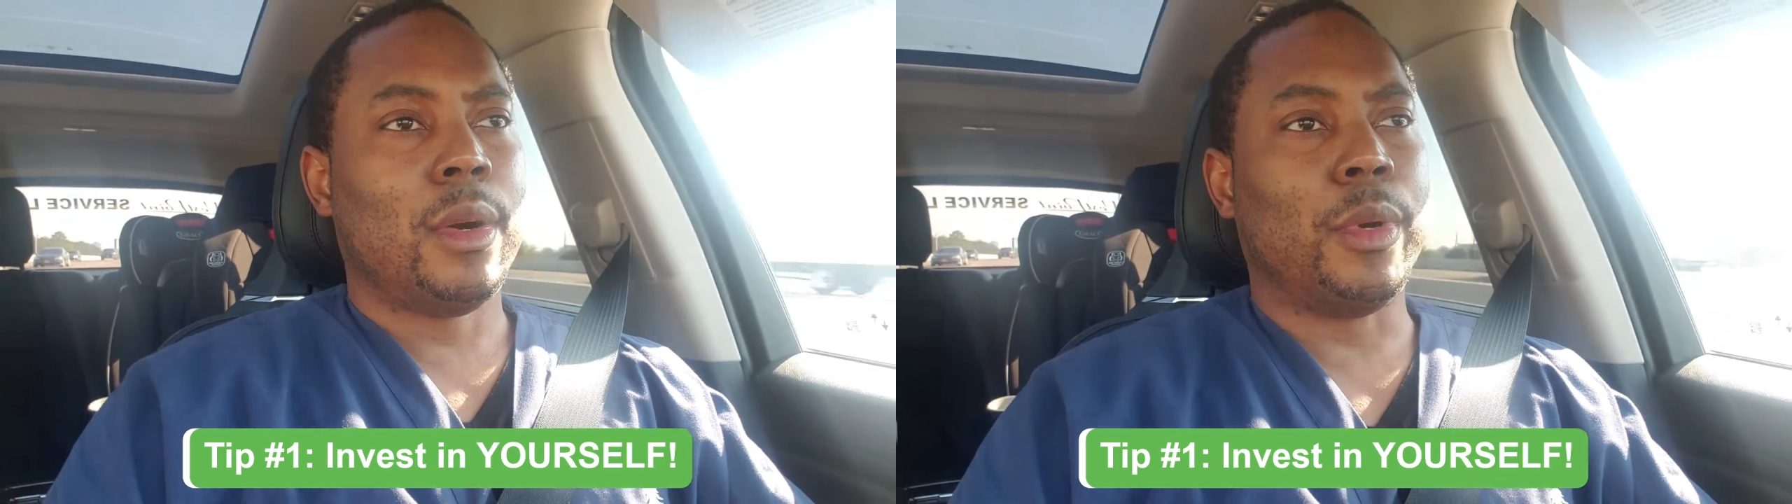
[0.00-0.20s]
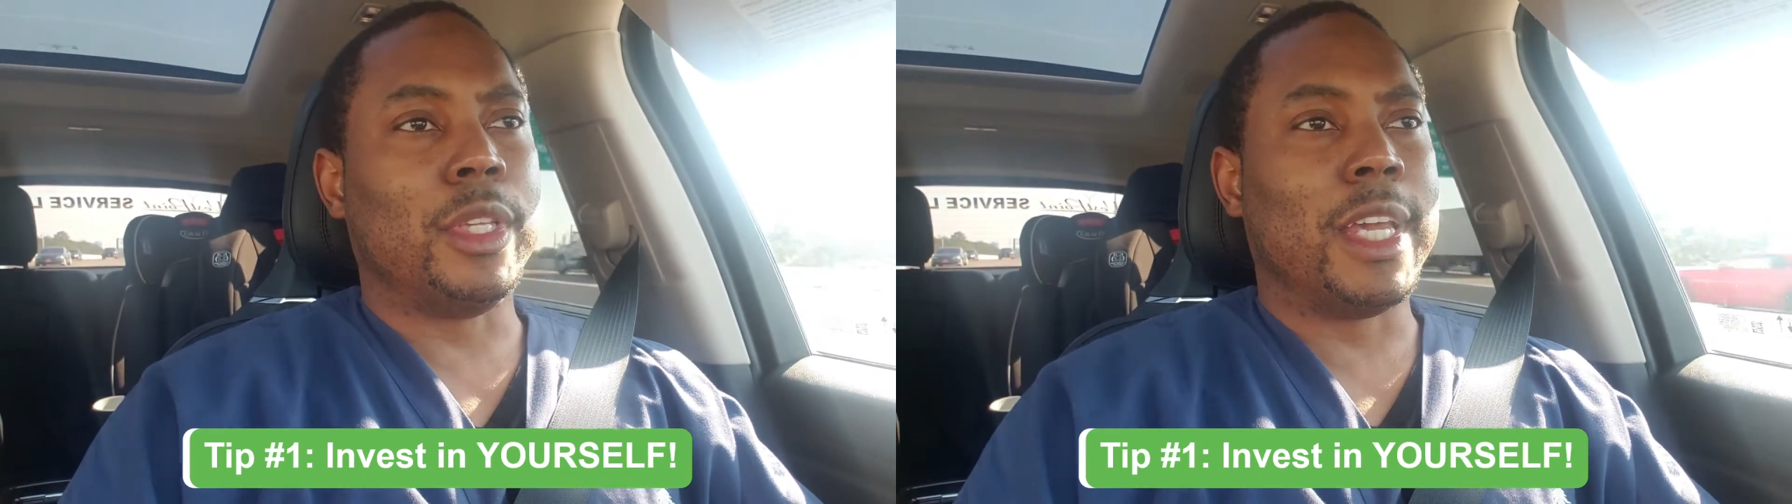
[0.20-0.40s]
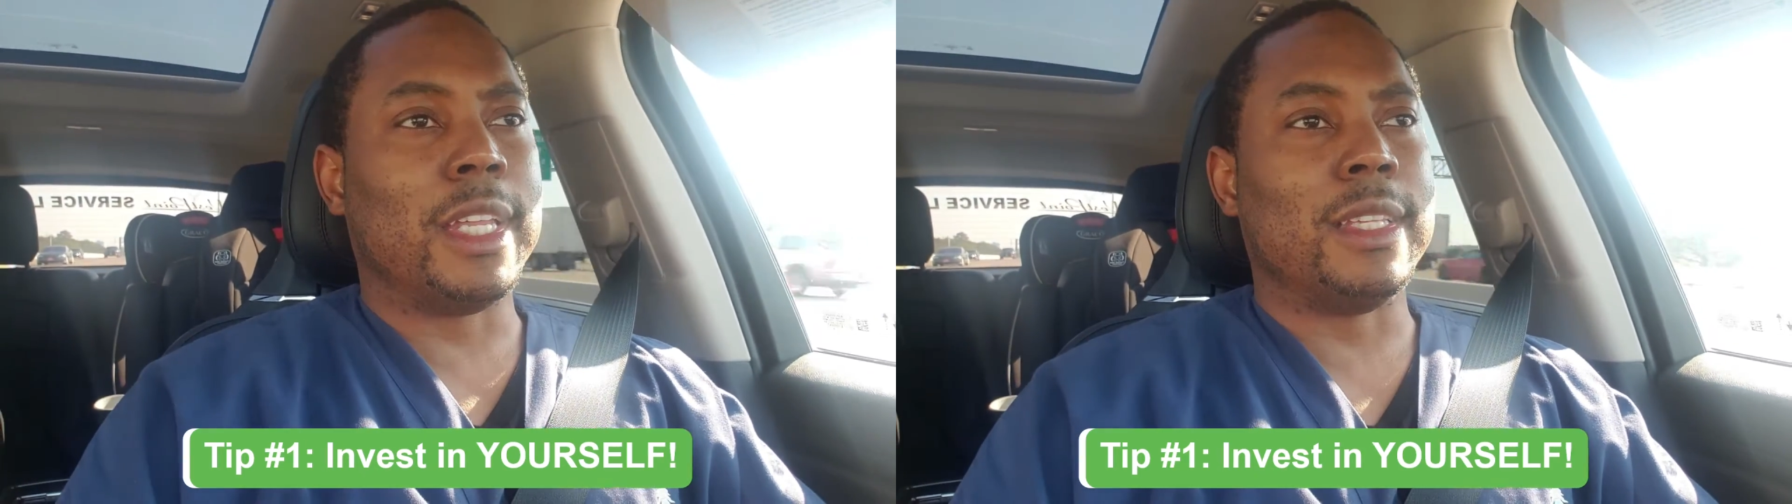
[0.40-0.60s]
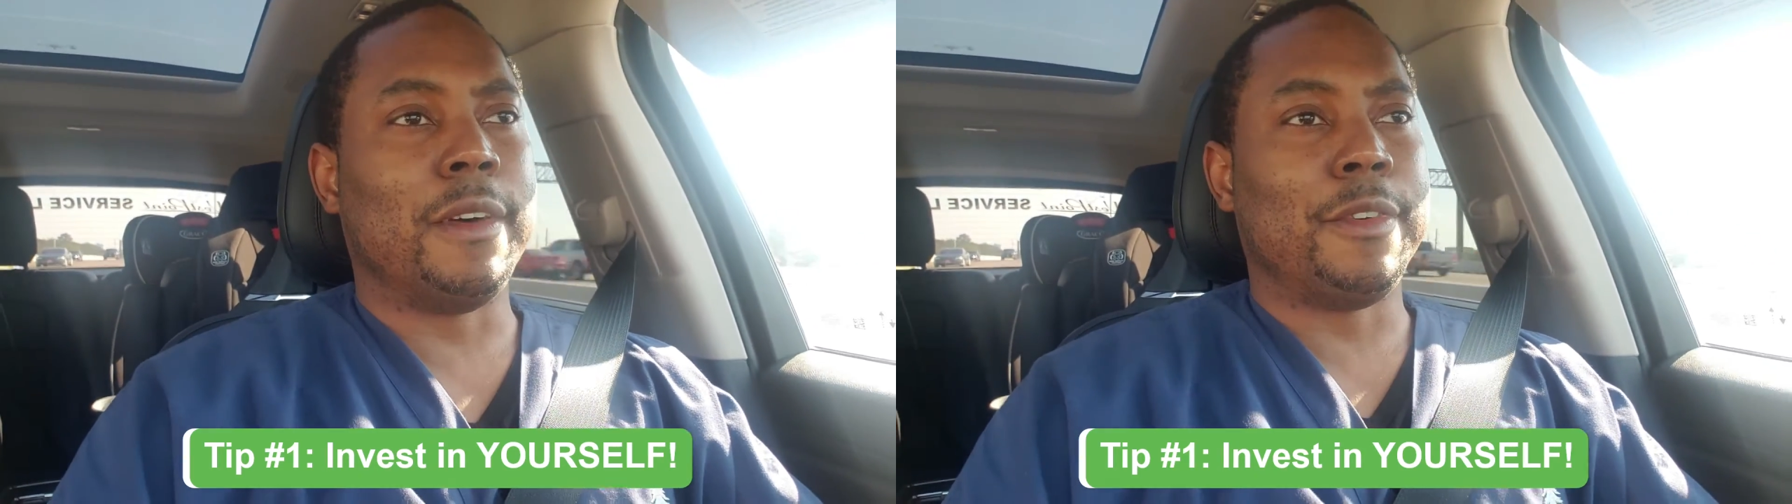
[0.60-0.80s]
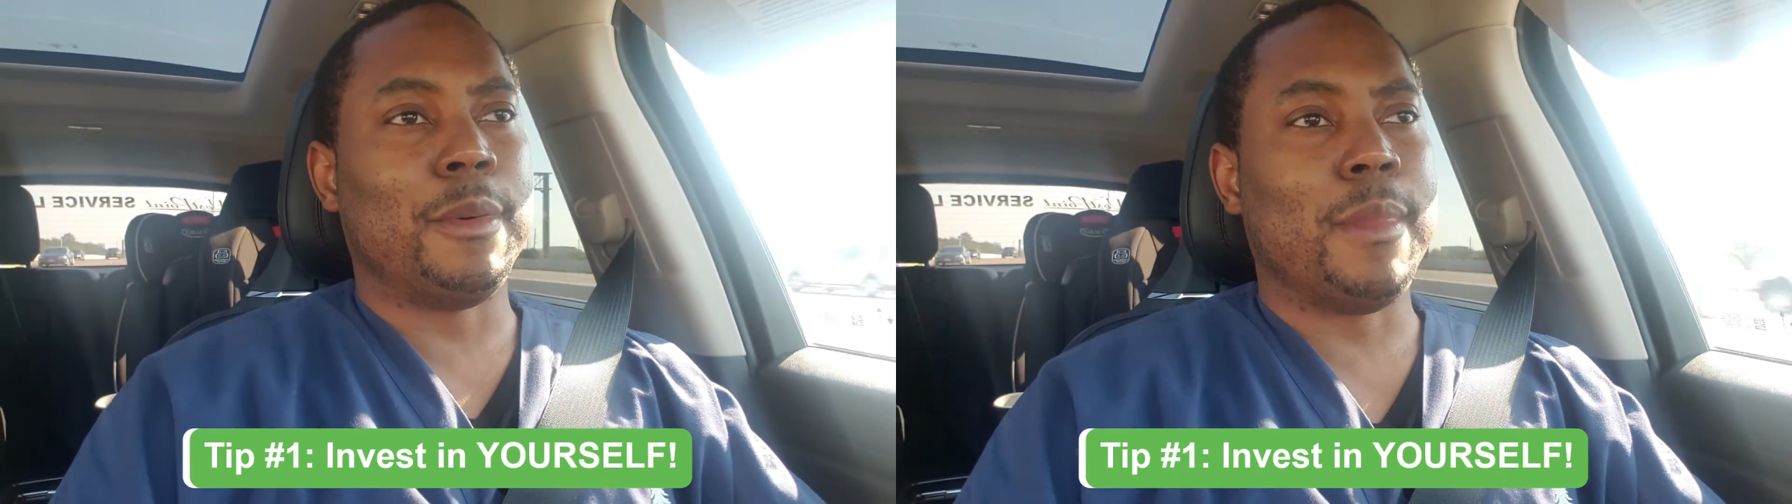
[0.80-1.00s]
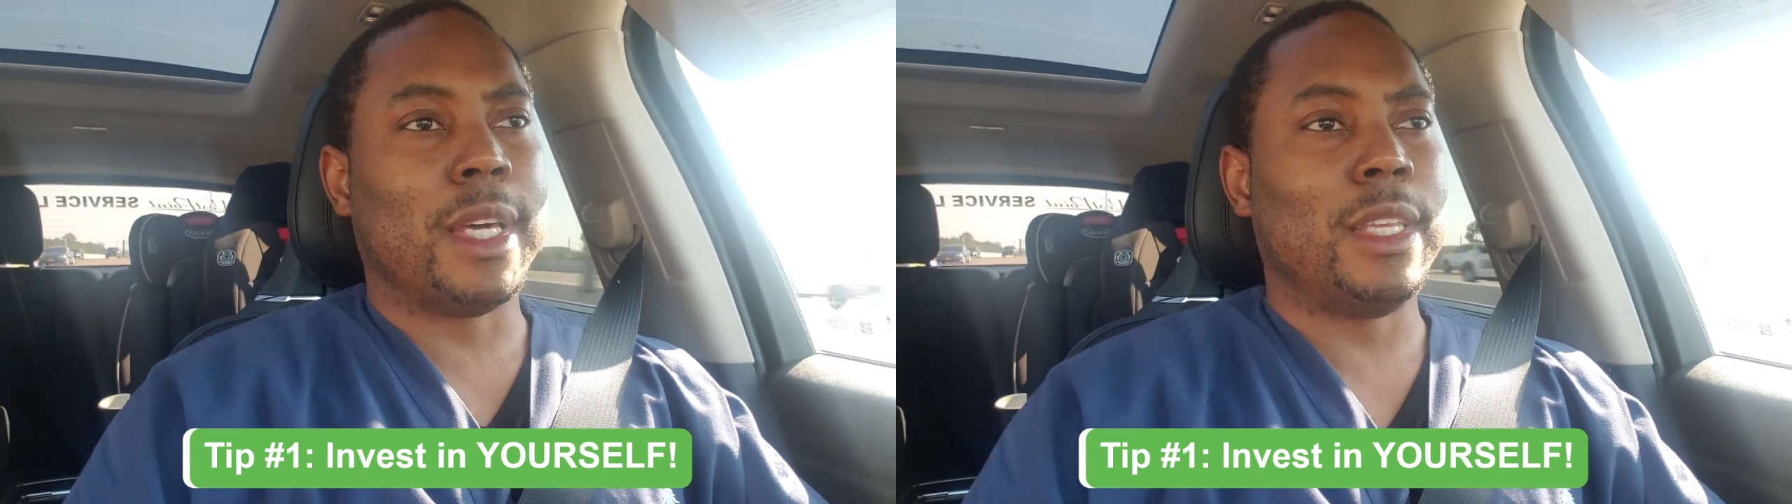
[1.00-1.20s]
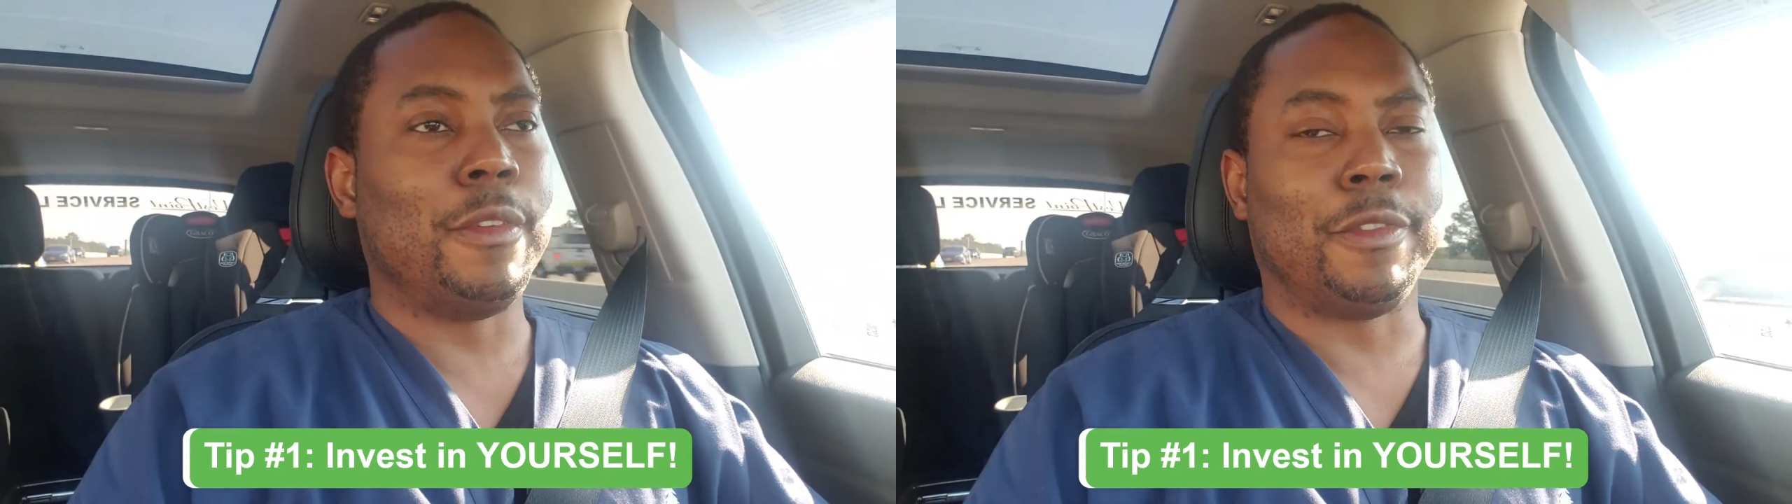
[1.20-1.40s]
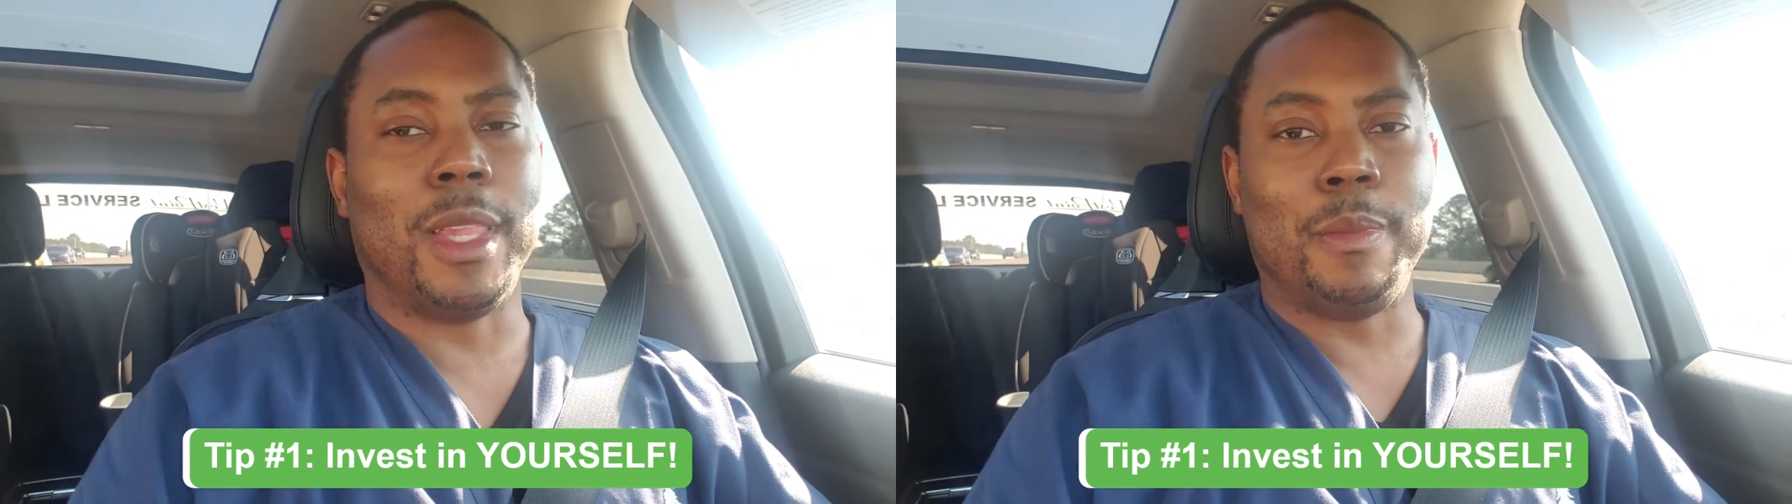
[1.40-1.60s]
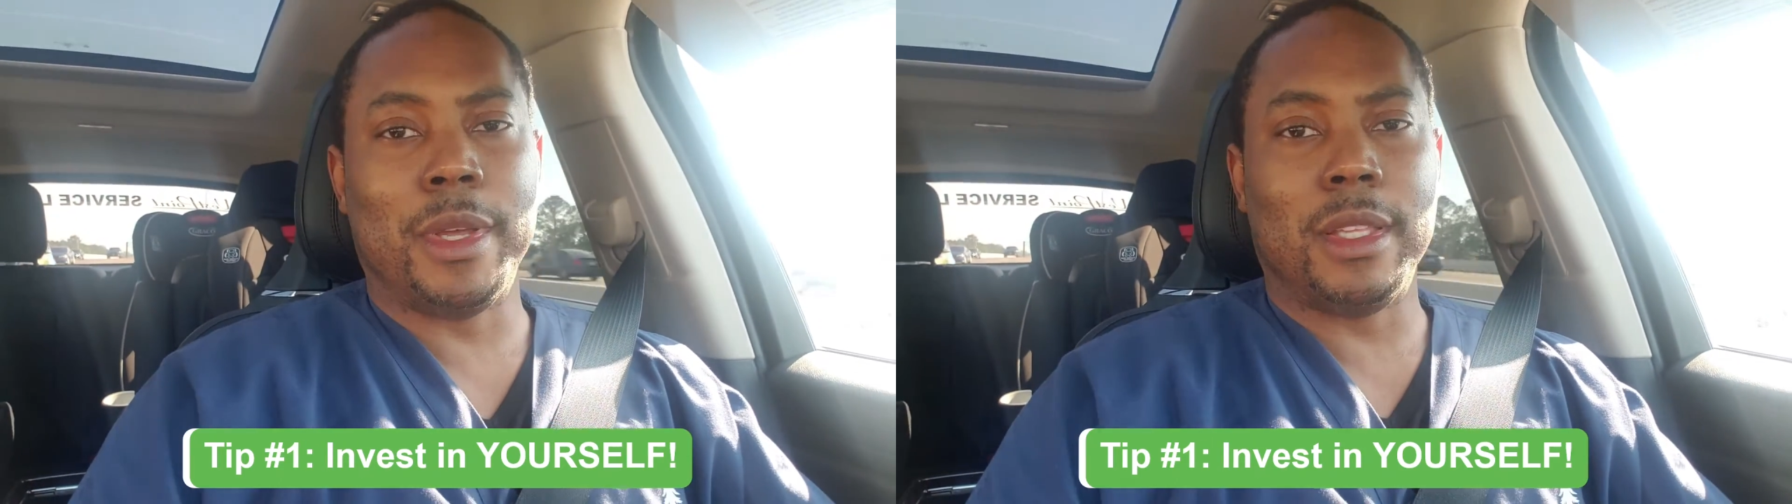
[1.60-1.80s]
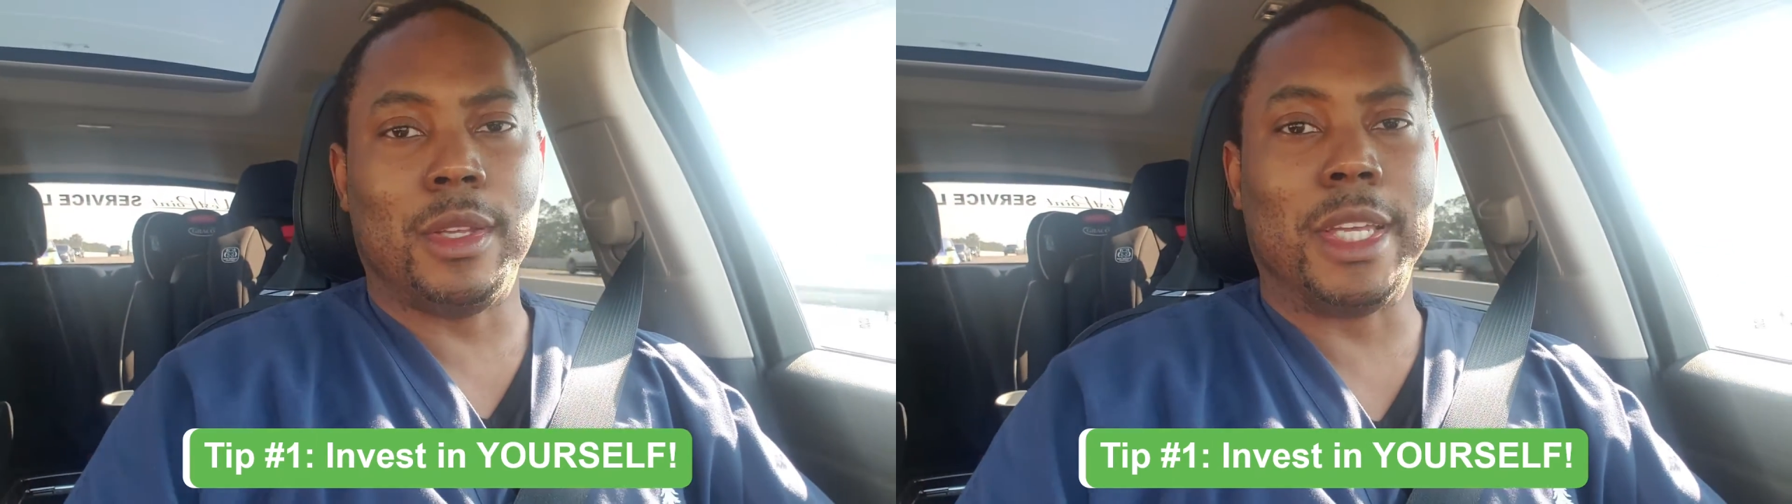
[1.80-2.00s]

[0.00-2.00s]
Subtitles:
When you get enough of the money, you flip it,